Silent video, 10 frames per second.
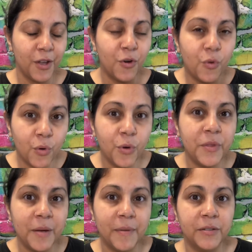grow
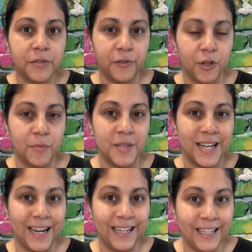the amount of herbs that
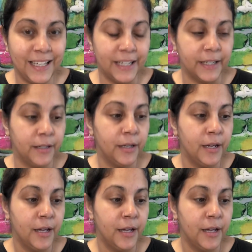I needed